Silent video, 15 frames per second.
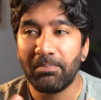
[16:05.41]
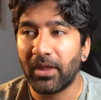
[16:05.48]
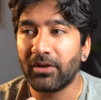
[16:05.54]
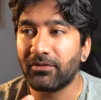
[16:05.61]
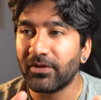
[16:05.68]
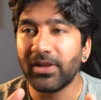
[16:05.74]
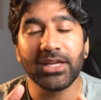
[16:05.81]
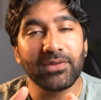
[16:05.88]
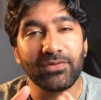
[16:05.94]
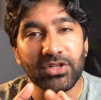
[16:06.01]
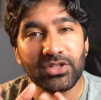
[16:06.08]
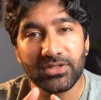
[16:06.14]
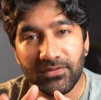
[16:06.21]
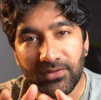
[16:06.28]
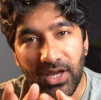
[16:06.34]
And I feel like if you
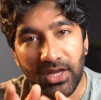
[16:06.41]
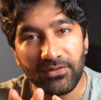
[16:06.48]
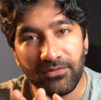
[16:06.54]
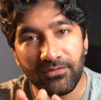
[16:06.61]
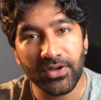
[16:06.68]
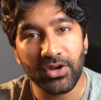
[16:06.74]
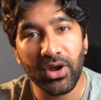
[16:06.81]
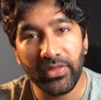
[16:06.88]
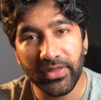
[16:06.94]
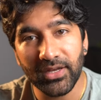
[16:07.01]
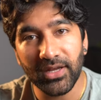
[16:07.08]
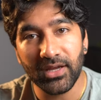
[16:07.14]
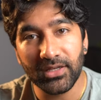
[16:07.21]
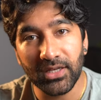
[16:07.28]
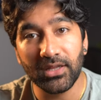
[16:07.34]
can just kind of figure out
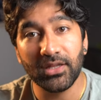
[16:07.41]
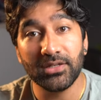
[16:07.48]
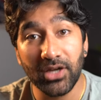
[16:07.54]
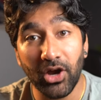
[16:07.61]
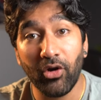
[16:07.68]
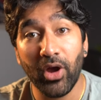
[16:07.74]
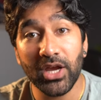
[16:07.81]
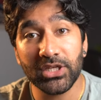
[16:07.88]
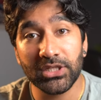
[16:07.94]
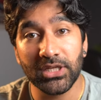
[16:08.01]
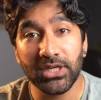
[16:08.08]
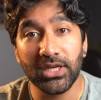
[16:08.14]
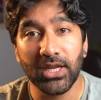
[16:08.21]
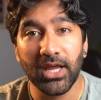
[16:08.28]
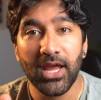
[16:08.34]
the
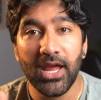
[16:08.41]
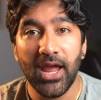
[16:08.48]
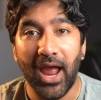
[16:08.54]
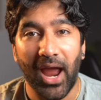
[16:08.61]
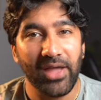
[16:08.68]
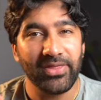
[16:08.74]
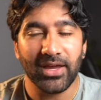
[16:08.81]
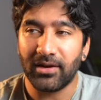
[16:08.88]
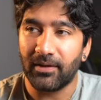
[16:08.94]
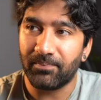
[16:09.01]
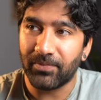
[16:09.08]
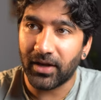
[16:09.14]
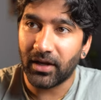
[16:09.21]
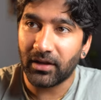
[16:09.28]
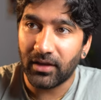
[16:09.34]
direction, and
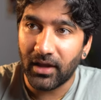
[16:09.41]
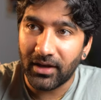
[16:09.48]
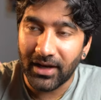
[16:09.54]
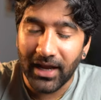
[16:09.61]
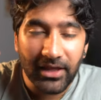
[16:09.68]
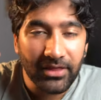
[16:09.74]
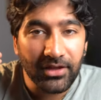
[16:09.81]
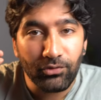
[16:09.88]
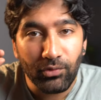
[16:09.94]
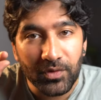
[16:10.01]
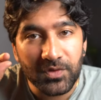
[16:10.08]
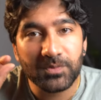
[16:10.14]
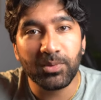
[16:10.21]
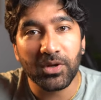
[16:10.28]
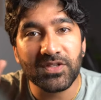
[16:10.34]
I think
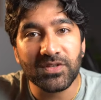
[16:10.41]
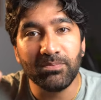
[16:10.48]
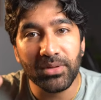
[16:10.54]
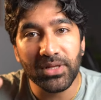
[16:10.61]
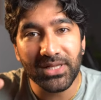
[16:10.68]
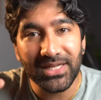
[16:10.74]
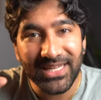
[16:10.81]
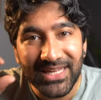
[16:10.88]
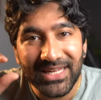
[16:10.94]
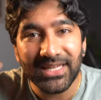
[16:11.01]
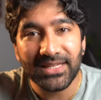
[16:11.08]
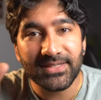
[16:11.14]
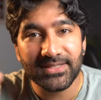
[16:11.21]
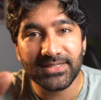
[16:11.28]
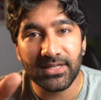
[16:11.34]
responsibility
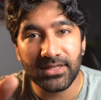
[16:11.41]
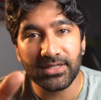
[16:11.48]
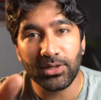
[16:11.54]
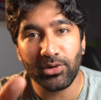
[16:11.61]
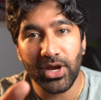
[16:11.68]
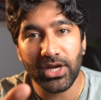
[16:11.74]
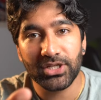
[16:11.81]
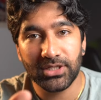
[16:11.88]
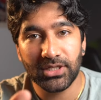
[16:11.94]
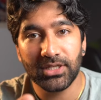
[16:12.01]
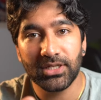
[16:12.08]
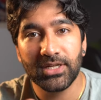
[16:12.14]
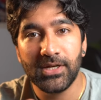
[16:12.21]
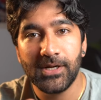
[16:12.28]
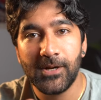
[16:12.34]
hints to the
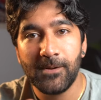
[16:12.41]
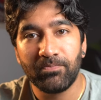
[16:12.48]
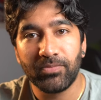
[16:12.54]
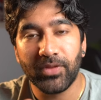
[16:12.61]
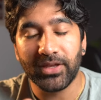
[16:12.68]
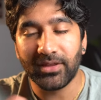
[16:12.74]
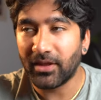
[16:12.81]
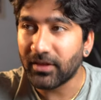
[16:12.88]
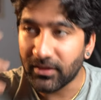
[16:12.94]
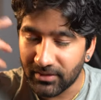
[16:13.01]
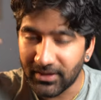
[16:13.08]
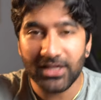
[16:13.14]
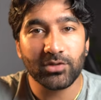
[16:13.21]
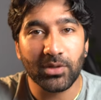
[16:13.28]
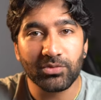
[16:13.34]
direction.
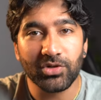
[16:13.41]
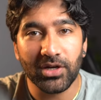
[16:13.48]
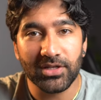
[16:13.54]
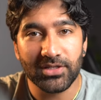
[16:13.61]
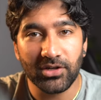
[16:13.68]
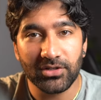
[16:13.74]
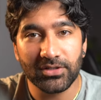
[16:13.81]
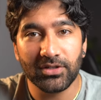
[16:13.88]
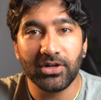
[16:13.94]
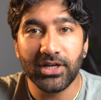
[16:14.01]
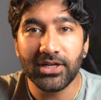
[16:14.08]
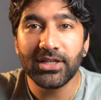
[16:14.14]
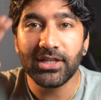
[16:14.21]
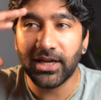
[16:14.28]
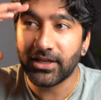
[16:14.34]
That's what I'm trying
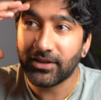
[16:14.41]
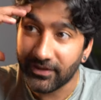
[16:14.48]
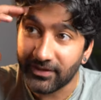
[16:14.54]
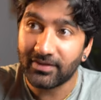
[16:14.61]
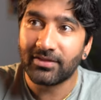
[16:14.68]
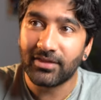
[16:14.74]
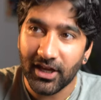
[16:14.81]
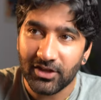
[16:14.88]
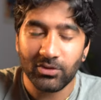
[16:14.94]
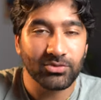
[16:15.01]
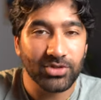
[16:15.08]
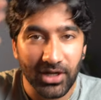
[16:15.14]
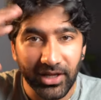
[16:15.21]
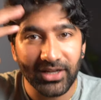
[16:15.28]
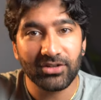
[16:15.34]

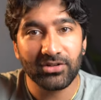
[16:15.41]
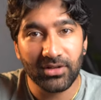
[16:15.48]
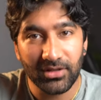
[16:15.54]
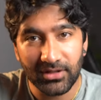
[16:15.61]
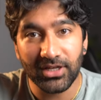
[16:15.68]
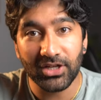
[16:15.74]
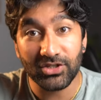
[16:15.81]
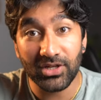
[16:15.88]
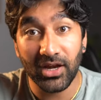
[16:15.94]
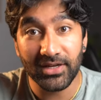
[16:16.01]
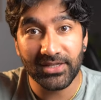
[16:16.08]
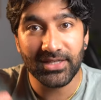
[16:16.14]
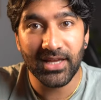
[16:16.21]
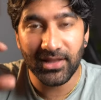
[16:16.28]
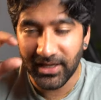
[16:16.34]
to get you to
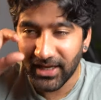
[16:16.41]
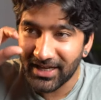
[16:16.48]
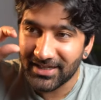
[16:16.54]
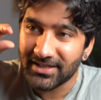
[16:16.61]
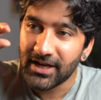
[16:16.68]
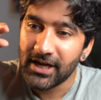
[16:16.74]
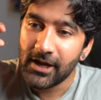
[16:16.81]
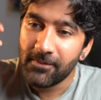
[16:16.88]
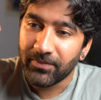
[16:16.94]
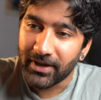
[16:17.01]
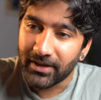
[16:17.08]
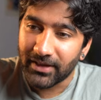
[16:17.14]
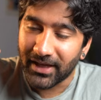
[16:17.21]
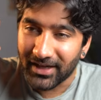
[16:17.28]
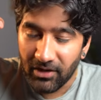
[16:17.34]
understand. Like, it's
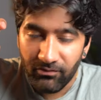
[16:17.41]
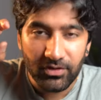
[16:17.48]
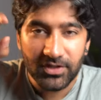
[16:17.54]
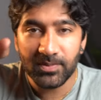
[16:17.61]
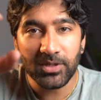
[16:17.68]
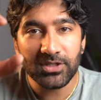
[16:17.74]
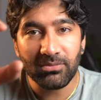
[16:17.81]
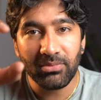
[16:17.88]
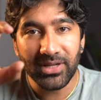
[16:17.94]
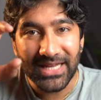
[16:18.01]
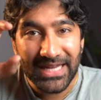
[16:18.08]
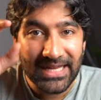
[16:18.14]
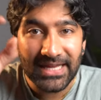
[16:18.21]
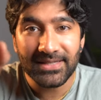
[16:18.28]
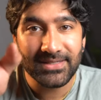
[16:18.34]
like responsibility
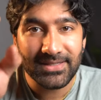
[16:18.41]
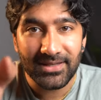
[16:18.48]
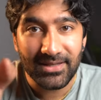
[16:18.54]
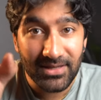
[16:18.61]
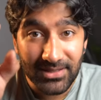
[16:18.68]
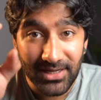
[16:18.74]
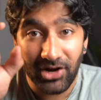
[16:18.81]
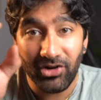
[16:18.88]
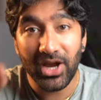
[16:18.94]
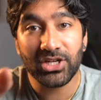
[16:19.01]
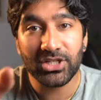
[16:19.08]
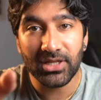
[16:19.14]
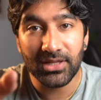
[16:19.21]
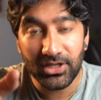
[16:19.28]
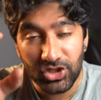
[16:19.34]
hints to the
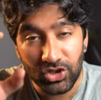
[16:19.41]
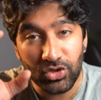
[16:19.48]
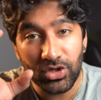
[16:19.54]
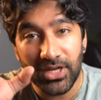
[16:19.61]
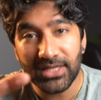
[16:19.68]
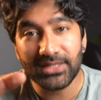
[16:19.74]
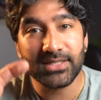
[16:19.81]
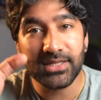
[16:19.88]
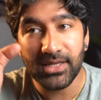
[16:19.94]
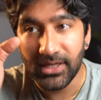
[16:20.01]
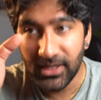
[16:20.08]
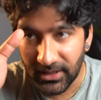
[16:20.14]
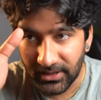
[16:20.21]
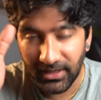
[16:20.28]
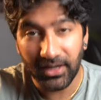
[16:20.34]
direction that you need to
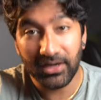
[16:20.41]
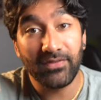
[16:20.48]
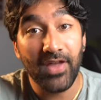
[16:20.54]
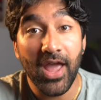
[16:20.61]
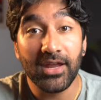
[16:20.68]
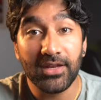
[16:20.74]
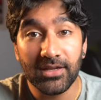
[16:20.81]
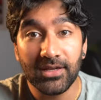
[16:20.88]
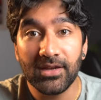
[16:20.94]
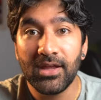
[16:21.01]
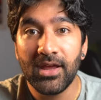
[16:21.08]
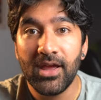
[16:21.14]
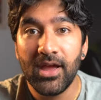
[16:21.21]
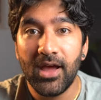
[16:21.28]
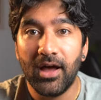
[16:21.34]
kind of head in.
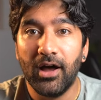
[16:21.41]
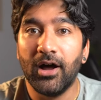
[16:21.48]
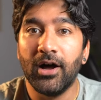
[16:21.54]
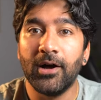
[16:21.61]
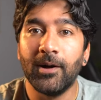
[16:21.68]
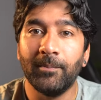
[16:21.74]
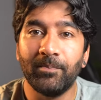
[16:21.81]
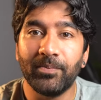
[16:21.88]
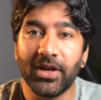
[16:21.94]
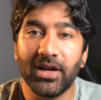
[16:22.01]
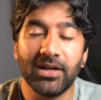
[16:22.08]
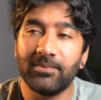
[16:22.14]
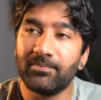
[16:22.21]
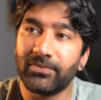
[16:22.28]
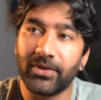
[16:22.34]
And
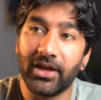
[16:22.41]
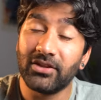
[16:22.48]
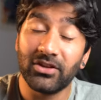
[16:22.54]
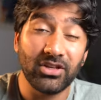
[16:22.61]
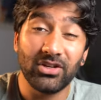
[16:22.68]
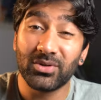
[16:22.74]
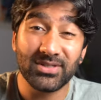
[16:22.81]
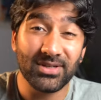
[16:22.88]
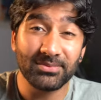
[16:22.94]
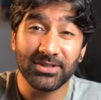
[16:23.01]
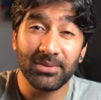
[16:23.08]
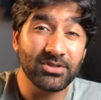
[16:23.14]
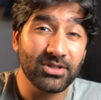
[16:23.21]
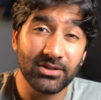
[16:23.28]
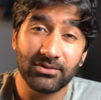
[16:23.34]
then, you know,
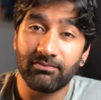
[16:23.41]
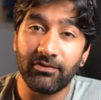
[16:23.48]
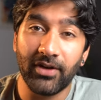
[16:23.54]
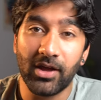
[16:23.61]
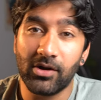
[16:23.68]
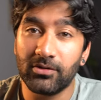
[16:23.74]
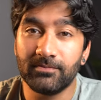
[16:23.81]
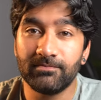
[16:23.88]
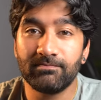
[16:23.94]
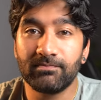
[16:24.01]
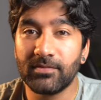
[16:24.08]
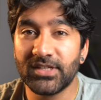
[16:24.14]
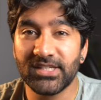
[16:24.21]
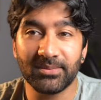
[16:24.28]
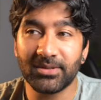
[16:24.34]
sometimes you're gonna fail.
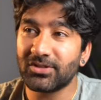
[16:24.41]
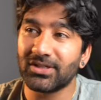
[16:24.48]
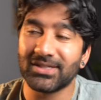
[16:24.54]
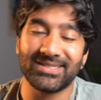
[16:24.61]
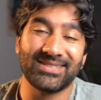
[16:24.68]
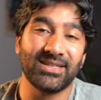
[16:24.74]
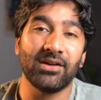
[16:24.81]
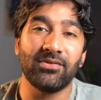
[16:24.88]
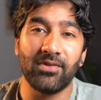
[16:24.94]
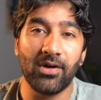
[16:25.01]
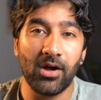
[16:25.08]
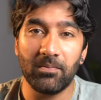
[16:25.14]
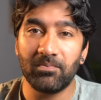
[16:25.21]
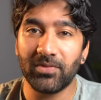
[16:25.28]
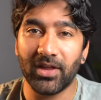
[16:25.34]
Sometimes you're gonna stuff
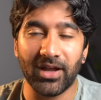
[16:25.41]
up.